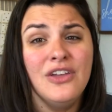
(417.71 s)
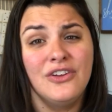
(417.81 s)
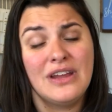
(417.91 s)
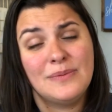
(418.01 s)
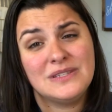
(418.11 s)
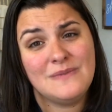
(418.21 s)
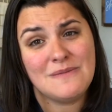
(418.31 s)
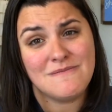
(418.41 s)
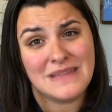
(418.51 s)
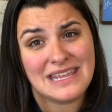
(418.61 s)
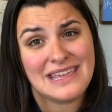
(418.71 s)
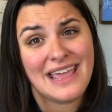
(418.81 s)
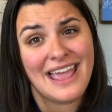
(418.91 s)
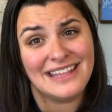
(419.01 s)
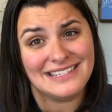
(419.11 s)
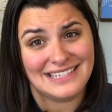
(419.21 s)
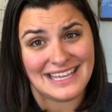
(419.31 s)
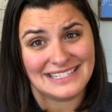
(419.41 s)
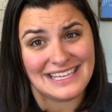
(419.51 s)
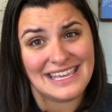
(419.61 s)
You're able to meet Minnie and
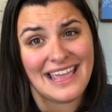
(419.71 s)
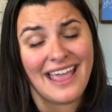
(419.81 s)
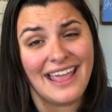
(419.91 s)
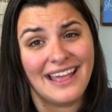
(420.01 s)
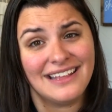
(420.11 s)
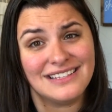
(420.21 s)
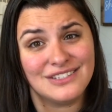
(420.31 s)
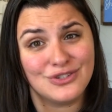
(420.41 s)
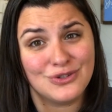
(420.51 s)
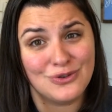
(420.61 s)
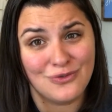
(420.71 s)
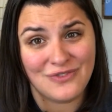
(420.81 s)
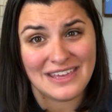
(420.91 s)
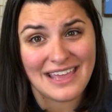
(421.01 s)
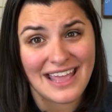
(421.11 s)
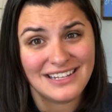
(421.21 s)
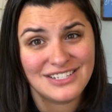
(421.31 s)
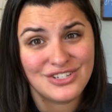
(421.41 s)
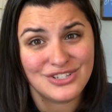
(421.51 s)
Daisy and Goofy and